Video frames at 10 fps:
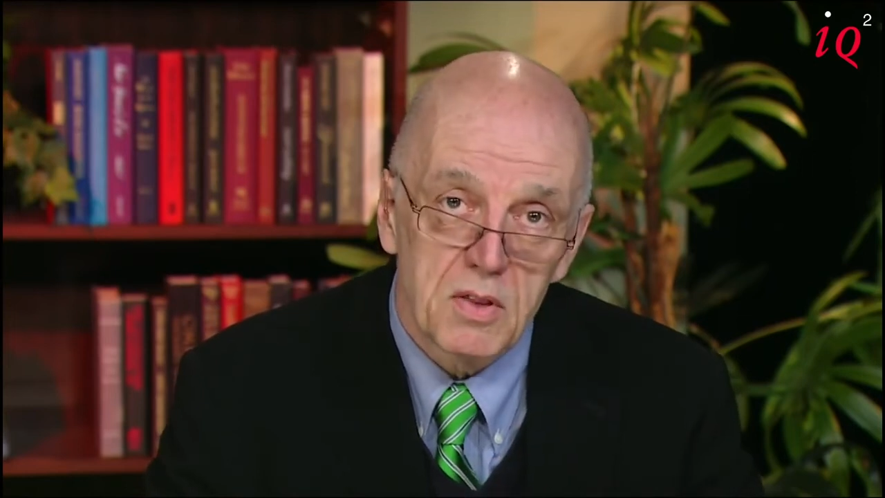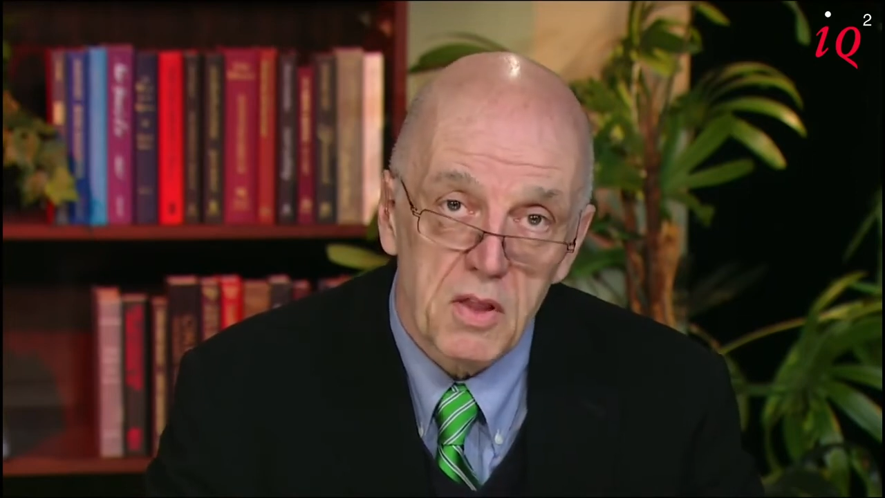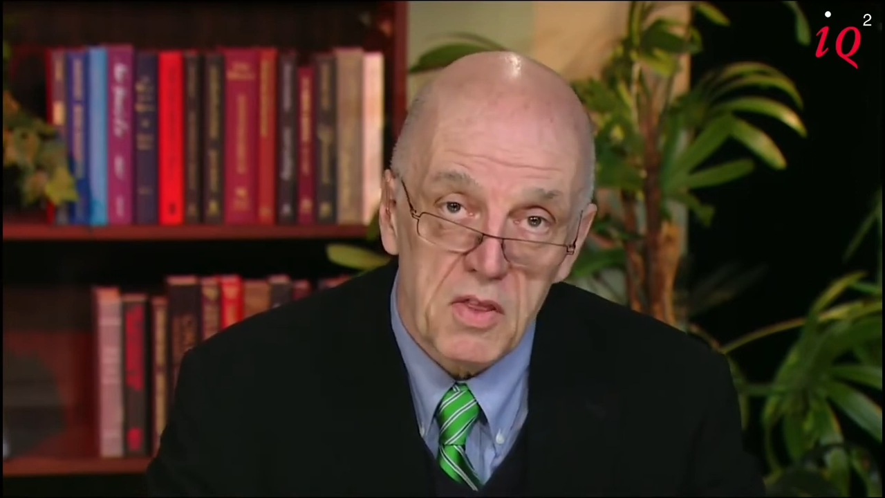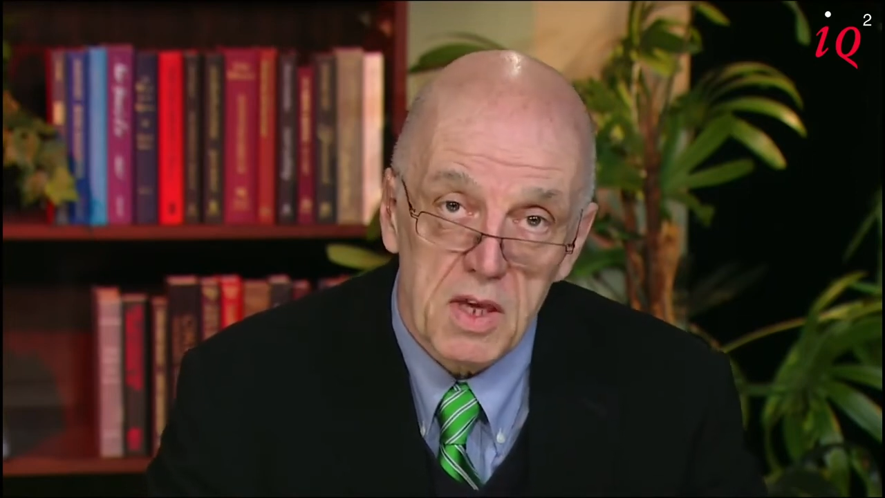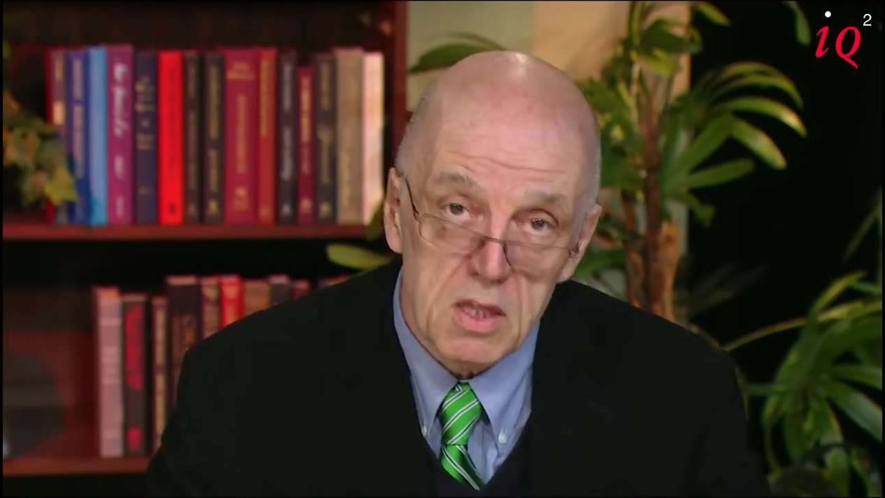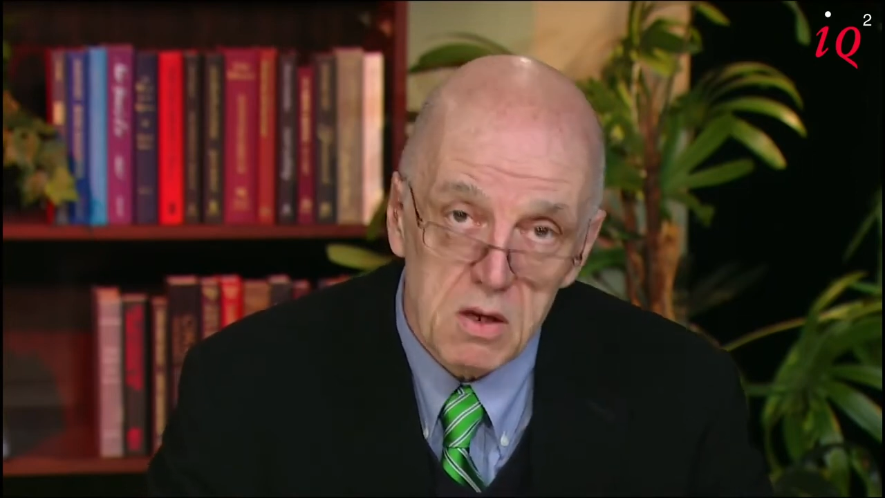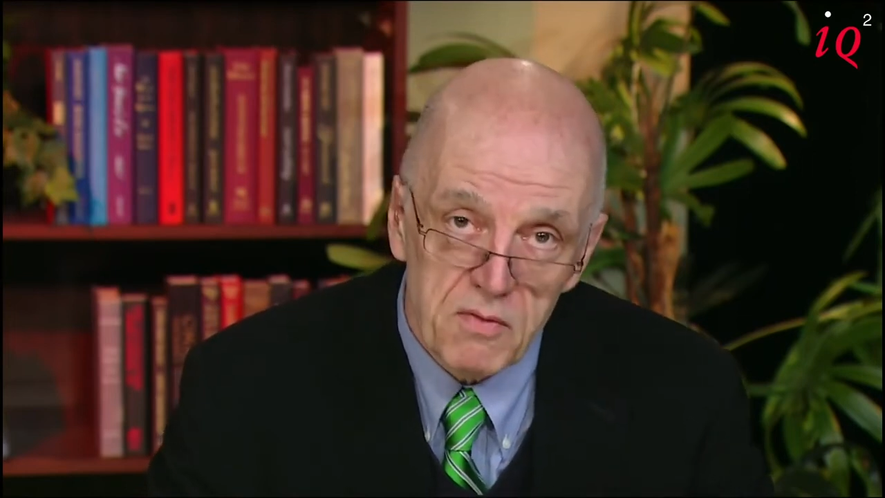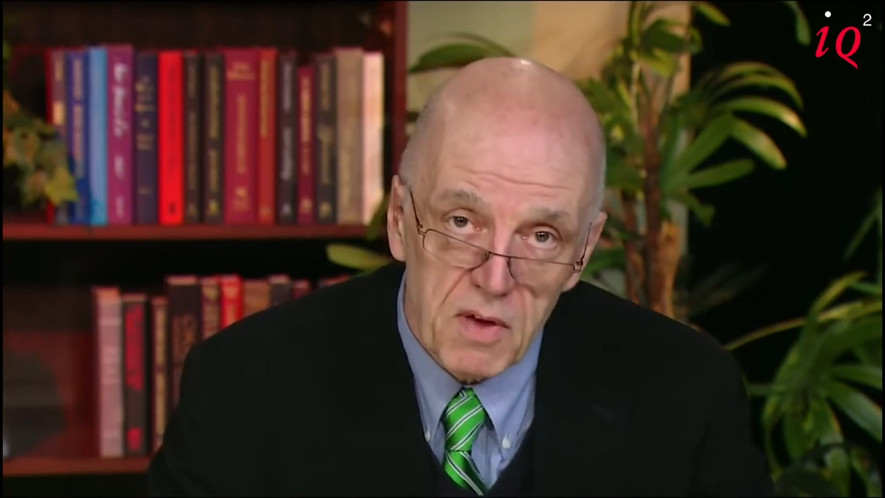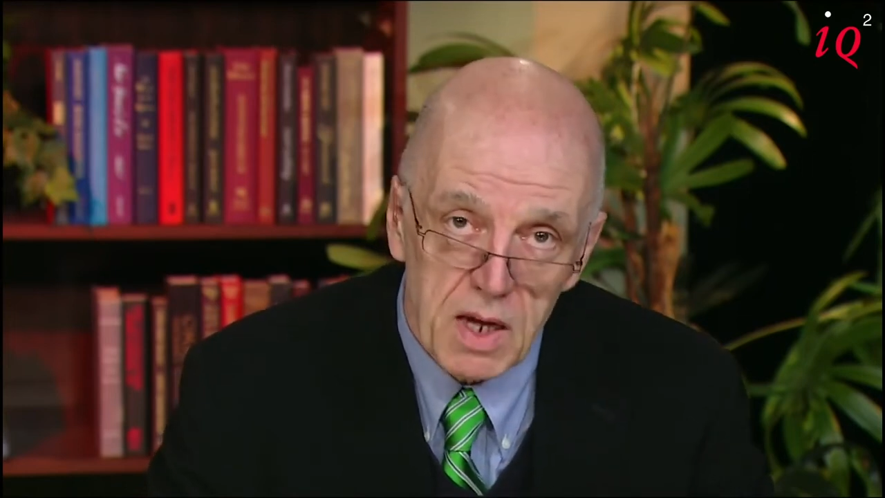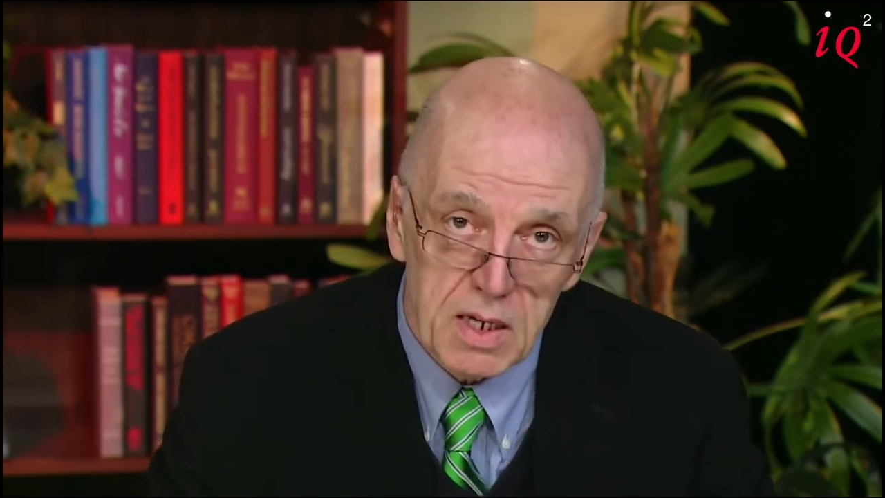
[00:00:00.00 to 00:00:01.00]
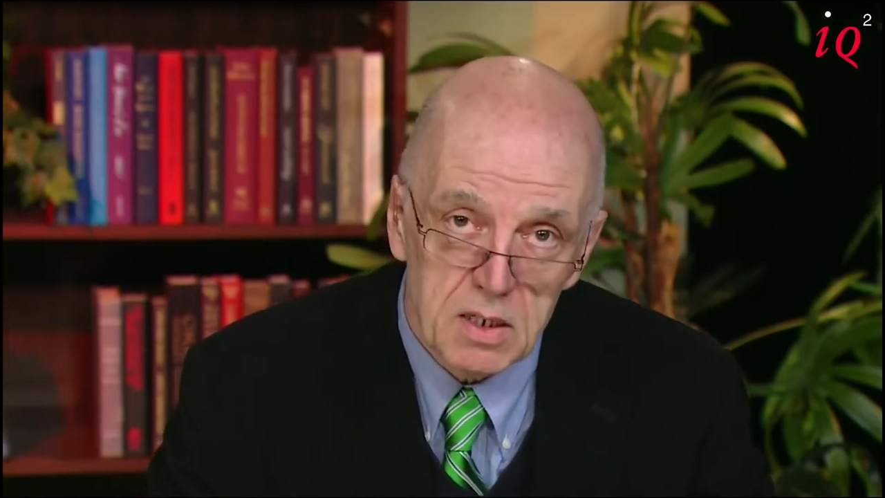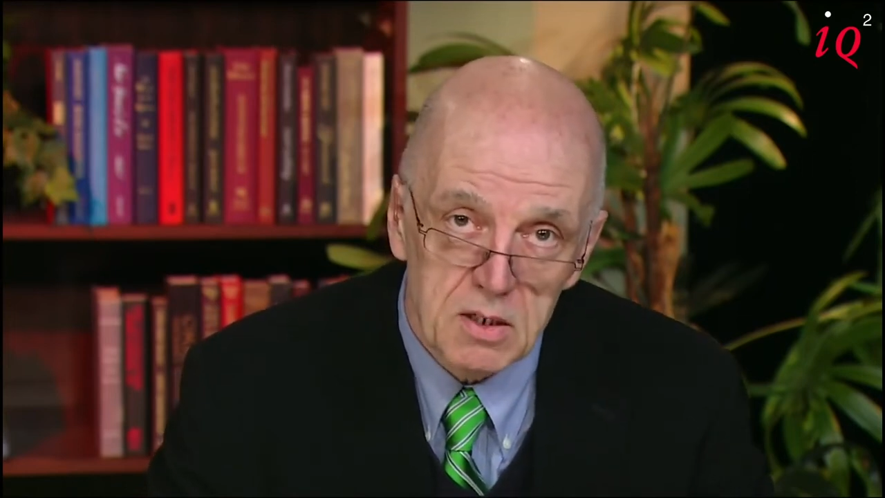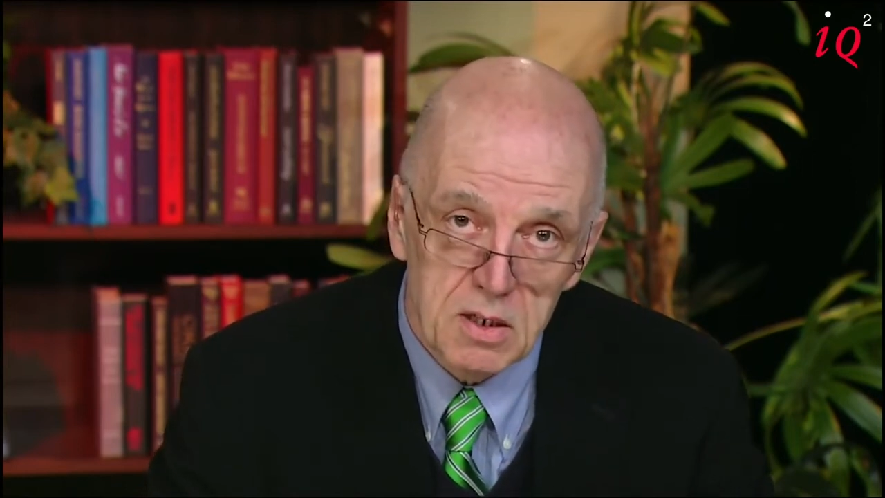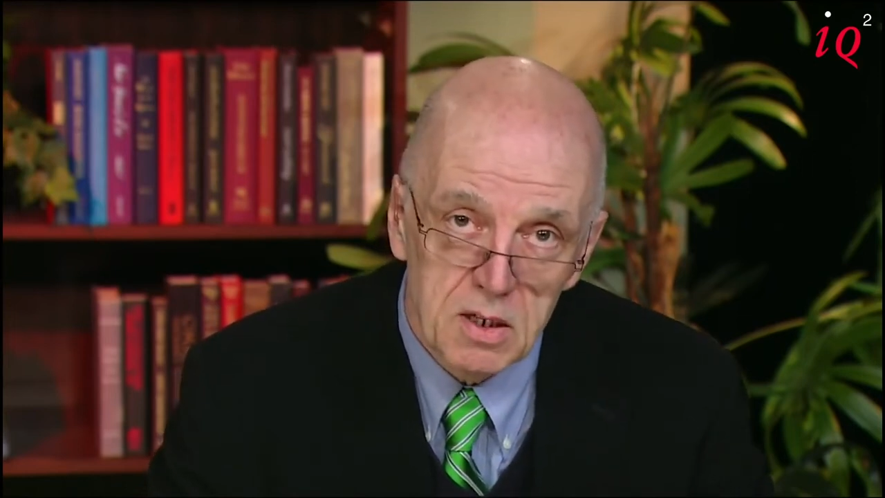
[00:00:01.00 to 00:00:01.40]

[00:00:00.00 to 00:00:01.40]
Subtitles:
the things you find